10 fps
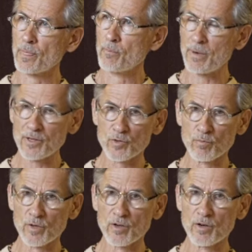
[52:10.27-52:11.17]
much
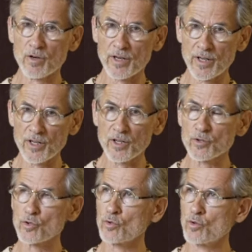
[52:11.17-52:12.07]
eager
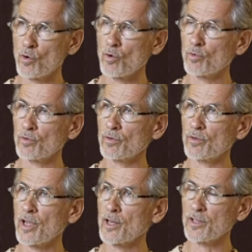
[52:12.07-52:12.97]
to go
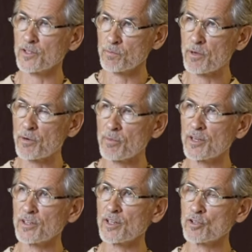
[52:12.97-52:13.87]
and
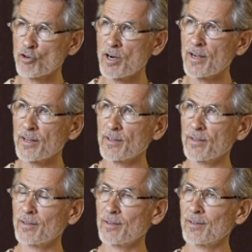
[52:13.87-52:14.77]
experiment and try
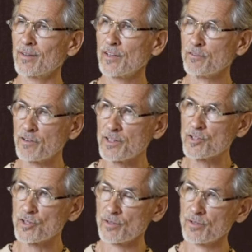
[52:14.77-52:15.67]
and
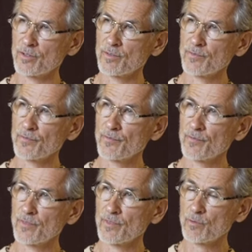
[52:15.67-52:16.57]
venture.
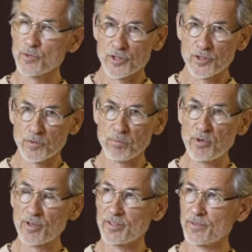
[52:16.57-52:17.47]
There was this
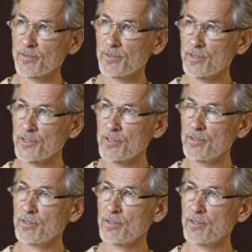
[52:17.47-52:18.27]
spirit, you see?